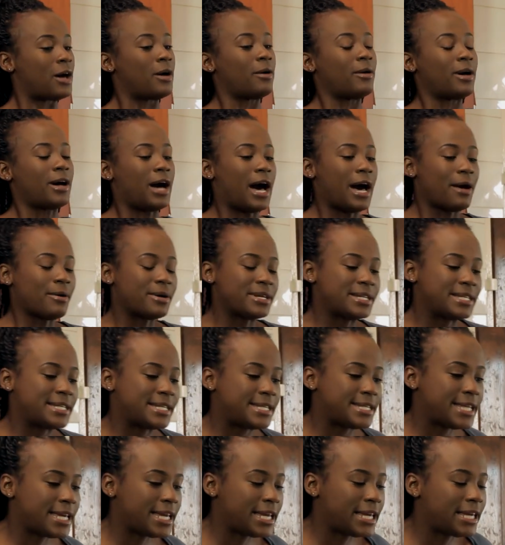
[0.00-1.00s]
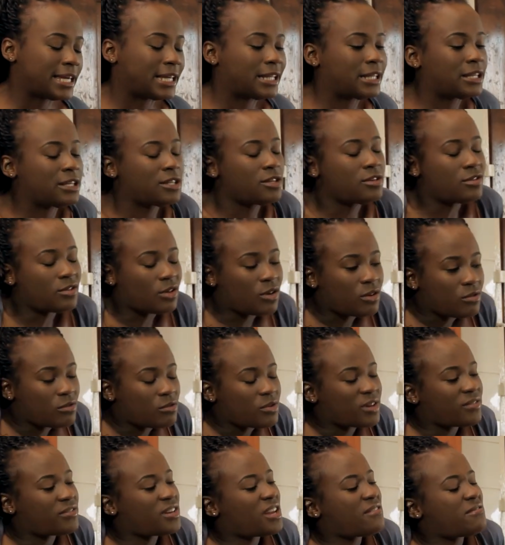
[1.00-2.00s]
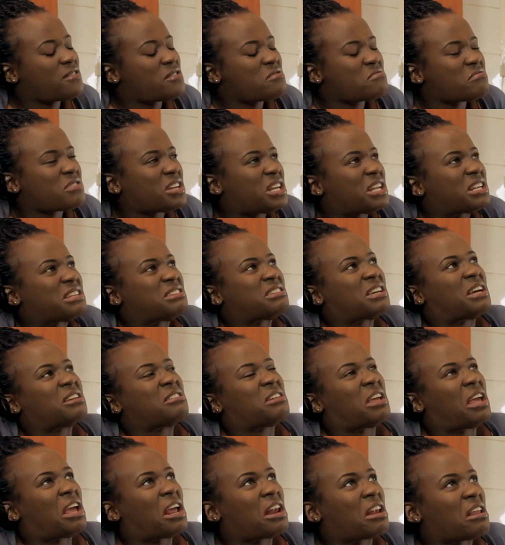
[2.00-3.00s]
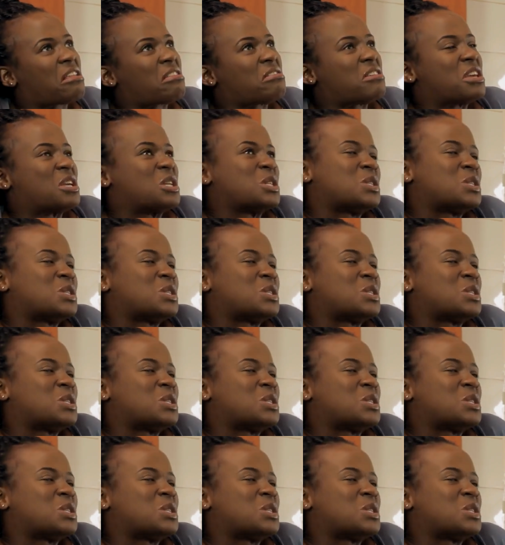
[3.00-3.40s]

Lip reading: was thinking, you know, we've never really done anything